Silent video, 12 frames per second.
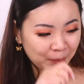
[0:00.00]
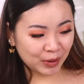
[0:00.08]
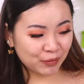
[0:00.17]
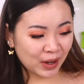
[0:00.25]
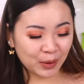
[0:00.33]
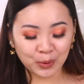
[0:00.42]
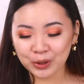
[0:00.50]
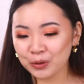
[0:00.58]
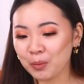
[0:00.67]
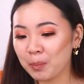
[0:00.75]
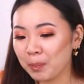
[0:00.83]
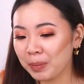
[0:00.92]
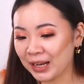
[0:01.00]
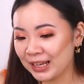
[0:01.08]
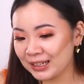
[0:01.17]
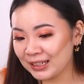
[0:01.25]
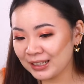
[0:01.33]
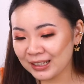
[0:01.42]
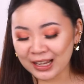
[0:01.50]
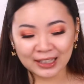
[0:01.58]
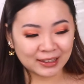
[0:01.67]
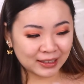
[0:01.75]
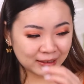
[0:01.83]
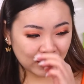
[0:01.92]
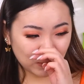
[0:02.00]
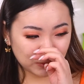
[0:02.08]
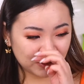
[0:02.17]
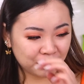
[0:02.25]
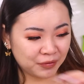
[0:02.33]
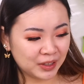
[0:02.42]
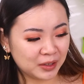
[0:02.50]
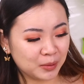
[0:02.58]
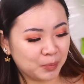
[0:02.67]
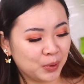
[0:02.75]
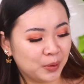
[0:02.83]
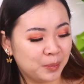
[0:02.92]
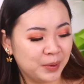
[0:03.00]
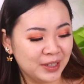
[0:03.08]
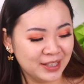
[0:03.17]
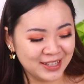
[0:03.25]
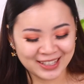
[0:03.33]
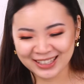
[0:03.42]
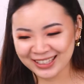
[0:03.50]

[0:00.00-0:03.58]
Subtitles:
If I were to blend it, I think that would defeat the purpose.